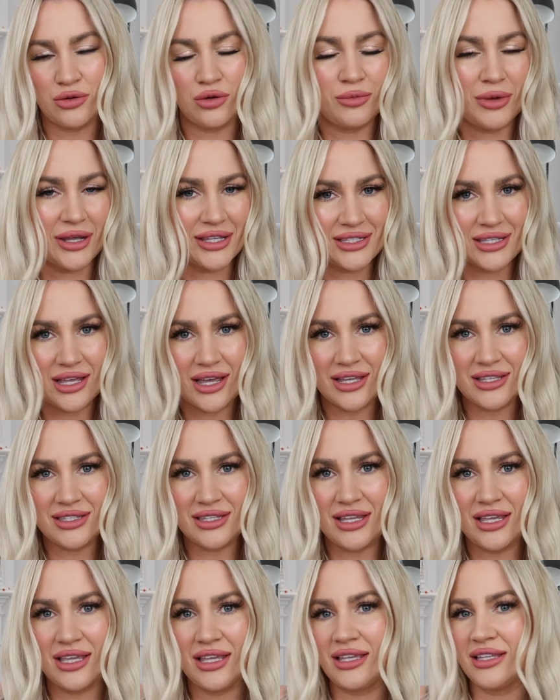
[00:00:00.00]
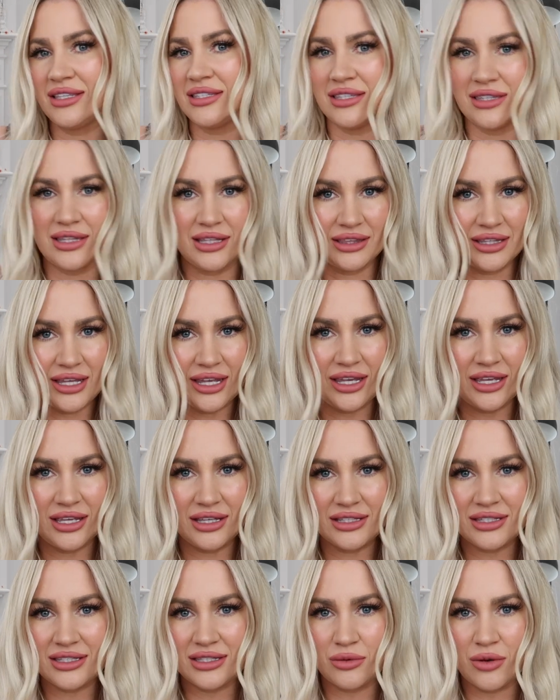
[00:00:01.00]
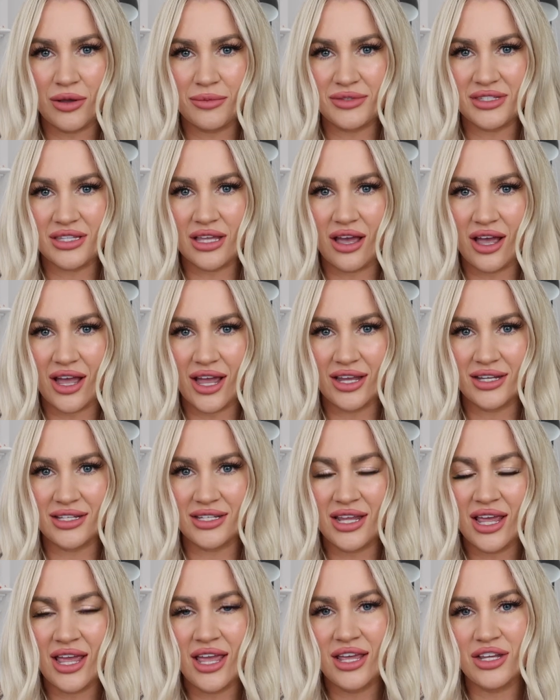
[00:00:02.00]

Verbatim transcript: all my sizings, the links, the website.